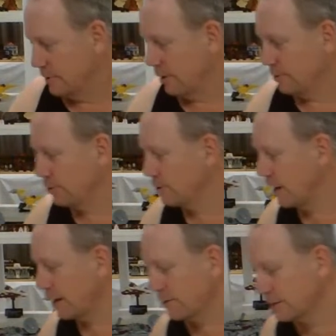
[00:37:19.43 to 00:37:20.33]
don't do
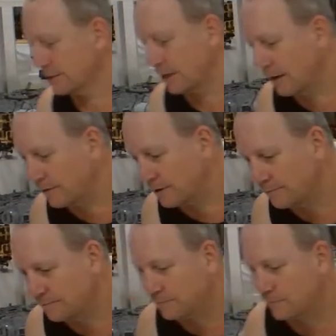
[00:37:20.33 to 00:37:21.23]
daylight
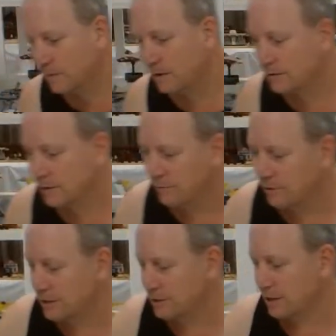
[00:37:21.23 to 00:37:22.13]
saving. So the
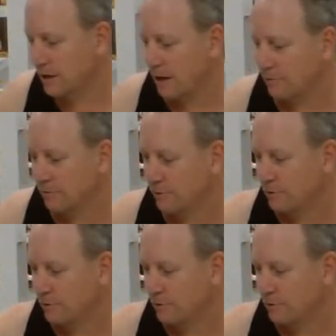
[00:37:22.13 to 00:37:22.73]
rest of the country,